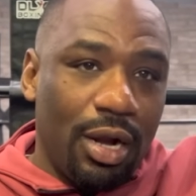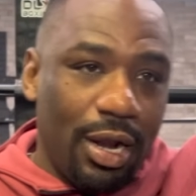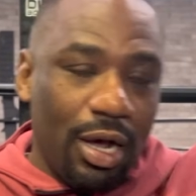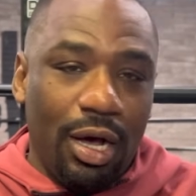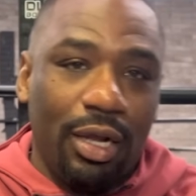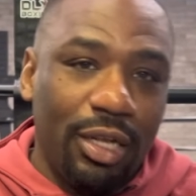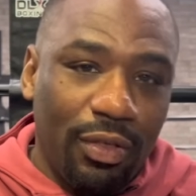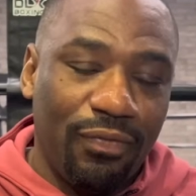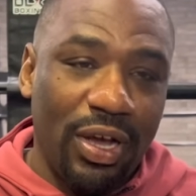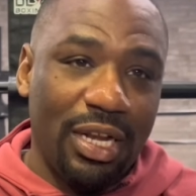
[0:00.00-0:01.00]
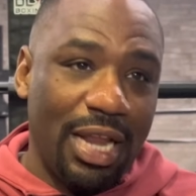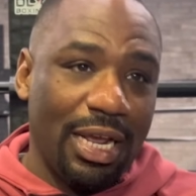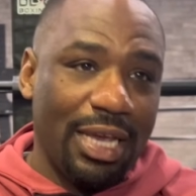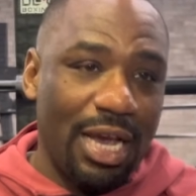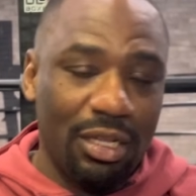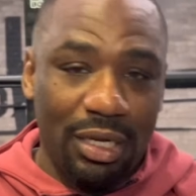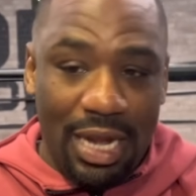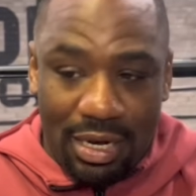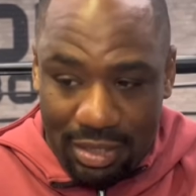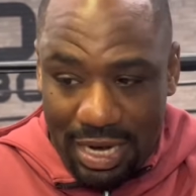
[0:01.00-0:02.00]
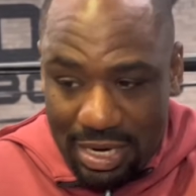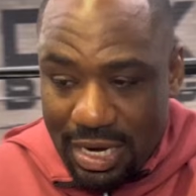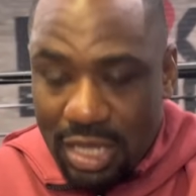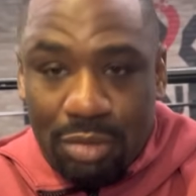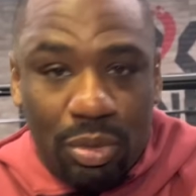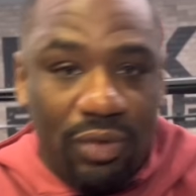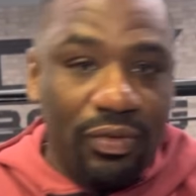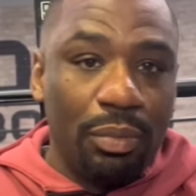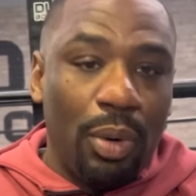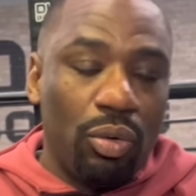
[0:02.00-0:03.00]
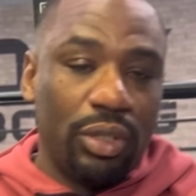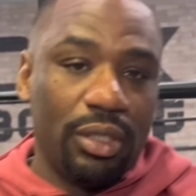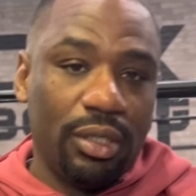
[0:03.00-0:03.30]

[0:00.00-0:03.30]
another fight of that caliber, that caliber of an opponent.